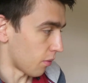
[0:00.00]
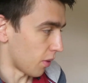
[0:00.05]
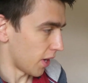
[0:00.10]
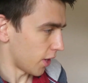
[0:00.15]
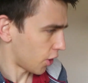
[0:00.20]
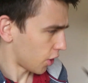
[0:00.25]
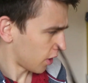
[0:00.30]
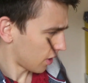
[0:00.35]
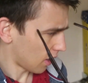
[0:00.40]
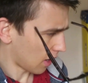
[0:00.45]
of
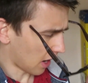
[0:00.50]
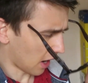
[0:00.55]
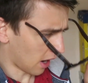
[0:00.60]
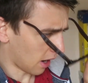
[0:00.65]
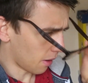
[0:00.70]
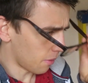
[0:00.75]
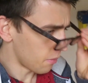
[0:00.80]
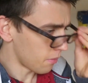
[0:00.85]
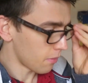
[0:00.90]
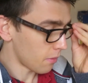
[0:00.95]
which,
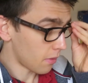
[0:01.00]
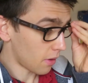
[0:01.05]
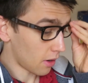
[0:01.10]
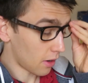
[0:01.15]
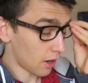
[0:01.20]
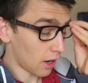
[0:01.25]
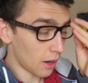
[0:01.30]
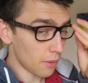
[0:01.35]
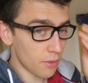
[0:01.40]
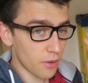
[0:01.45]
I'm
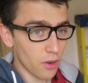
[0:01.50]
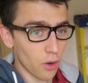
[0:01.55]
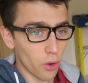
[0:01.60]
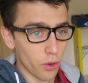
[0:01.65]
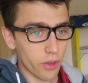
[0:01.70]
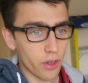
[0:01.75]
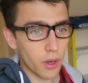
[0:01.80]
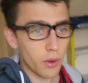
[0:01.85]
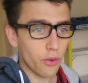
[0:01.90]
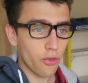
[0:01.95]

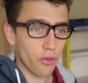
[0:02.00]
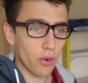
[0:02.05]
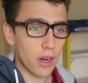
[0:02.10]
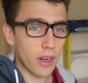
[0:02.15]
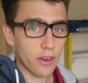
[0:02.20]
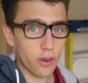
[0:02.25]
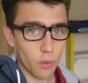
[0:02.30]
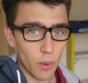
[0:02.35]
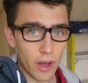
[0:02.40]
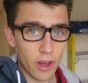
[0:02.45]
also
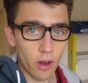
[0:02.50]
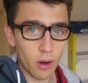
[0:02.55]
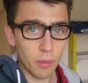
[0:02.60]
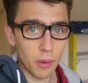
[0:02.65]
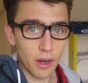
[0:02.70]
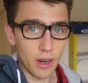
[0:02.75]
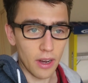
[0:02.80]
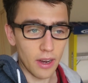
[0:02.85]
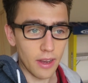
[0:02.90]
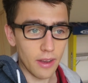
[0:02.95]
struggling to wake up
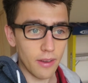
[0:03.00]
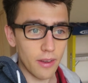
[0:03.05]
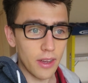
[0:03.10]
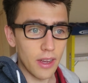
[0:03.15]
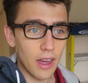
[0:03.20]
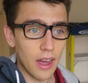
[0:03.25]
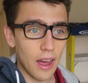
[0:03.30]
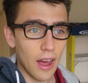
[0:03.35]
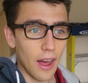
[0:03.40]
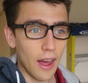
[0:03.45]
at night.
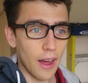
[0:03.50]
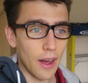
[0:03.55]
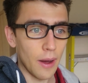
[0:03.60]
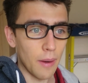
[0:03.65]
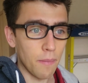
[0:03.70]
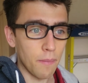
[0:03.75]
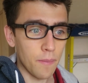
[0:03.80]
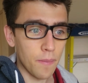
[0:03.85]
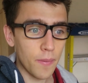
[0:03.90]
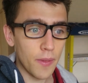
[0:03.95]

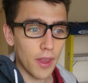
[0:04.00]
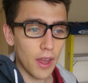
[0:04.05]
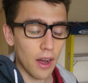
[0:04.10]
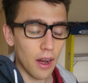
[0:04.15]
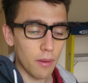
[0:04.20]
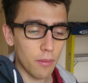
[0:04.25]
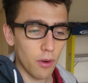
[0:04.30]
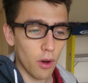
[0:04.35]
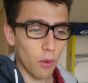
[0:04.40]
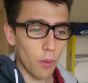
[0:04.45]
I'm
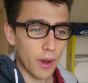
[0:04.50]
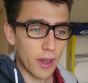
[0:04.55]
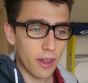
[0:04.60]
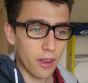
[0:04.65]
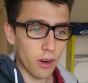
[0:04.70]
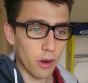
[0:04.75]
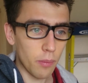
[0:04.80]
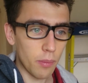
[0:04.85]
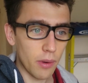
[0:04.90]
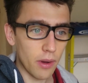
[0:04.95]
not
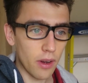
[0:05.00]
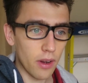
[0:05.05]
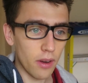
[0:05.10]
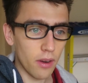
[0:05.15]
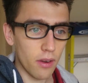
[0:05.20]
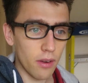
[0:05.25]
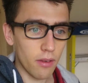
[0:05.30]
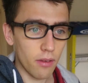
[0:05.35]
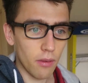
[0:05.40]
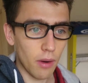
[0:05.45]
waking up
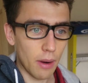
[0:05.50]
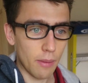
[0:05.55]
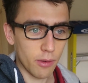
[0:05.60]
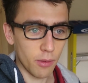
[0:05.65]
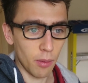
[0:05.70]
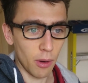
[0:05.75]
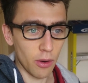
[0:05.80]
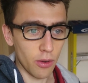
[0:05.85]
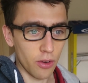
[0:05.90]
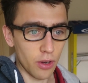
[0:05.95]
when I'm
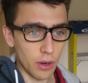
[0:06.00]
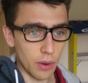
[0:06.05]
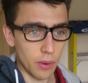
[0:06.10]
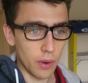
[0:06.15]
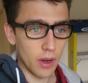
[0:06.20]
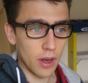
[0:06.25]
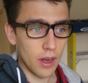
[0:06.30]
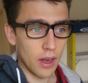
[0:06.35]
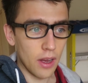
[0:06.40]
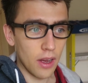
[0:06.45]
supposed
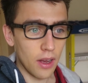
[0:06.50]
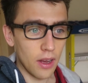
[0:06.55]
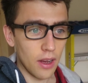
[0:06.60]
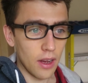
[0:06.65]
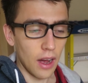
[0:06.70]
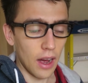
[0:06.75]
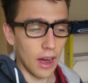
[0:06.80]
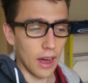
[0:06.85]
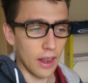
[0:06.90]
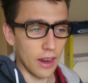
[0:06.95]
to,
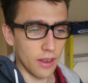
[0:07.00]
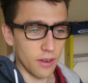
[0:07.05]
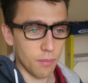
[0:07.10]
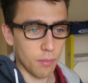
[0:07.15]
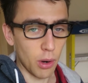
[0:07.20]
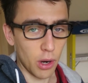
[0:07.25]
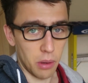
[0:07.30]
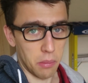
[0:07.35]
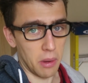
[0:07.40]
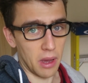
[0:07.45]
and it's
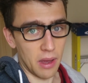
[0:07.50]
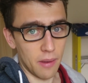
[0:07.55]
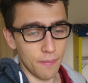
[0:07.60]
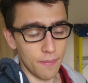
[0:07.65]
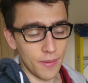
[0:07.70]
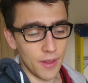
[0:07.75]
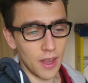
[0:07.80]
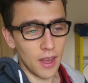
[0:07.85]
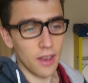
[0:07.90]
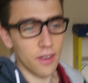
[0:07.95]
bugging me.
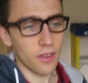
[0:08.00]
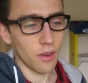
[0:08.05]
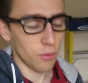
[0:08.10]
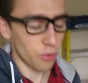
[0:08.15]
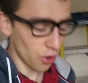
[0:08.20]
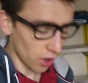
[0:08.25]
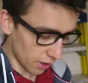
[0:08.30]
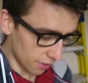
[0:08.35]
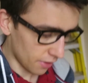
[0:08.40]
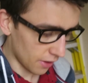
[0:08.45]
So I'm
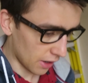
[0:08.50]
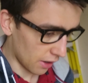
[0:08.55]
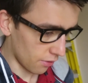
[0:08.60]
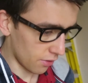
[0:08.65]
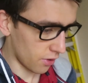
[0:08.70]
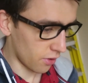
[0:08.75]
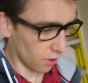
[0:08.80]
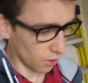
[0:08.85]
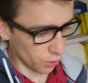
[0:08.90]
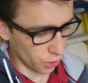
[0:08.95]
trying to think of a
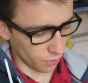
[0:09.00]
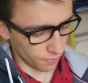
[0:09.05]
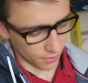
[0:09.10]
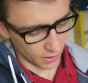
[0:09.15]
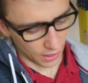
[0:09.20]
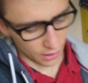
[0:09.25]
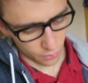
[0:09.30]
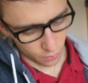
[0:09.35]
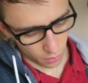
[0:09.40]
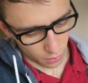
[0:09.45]
solution for
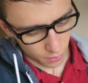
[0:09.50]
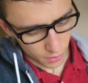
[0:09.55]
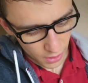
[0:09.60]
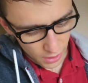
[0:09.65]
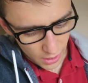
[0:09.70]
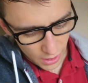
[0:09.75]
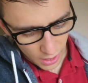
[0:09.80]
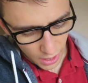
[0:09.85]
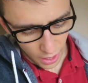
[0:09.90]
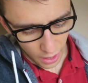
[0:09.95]
that as well.
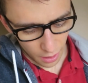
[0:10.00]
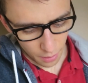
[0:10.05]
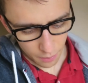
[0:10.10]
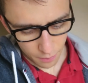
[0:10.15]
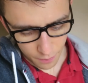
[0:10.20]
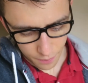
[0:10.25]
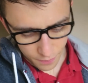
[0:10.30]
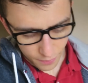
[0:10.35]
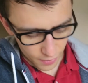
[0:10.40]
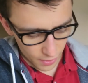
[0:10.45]

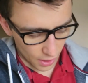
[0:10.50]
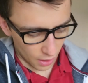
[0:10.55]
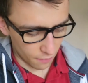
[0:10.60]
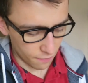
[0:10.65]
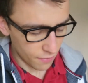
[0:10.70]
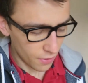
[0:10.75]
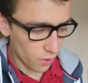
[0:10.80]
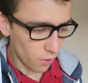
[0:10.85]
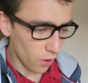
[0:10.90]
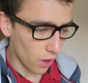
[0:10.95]
I
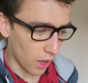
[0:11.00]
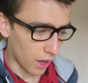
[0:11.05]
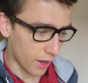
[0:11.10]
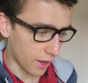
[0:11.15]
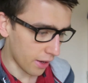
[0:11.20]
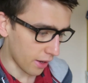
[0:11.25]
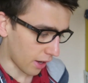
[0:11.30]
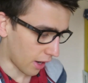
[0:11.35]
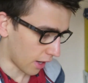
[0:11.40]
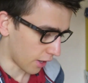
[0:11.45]
feel
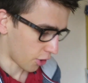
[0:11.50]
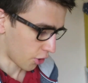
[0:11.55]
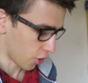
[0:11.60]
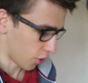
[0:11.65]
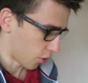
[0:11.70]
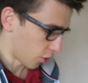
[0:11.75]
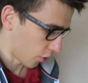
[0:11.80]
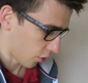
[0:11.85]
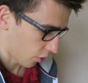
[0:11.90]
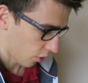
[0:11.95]
like I
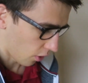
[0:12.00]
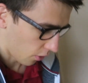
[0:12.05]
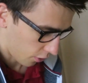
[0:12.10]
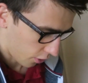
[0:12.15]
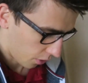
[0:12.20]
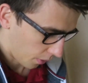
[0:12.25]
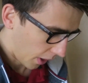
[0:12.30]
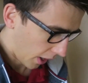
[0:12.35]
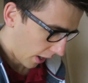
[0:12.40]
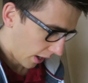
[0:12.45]
should just not
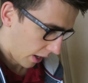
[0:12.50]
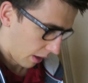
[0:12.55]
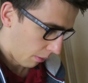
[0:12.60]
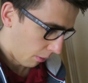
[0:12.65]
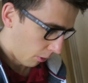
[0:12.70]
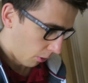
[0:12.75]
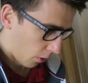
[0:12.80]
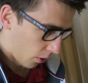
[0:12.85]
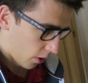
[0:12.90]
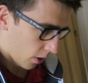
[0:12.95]
do it
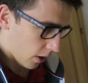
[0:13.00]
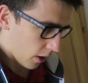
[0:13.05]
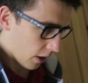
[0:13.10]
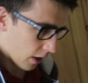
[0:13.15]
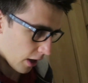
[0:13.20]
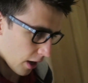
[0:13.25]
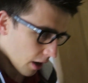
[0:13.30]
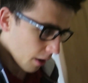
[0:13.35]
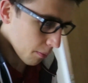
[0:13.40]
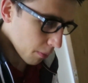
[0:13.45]
anymore.
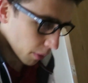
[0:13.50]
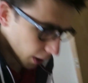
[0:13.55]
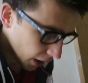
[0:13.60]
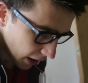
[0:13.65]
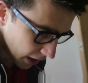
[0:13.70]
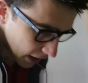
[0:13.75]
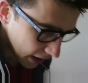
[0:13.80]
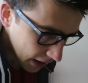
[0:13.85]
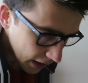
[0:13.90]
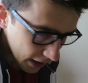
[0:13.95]
But
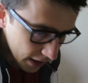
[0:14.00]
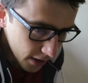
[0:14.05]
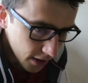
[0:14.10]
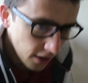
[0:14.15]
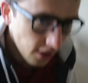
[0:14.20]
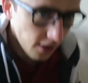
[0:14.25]
I need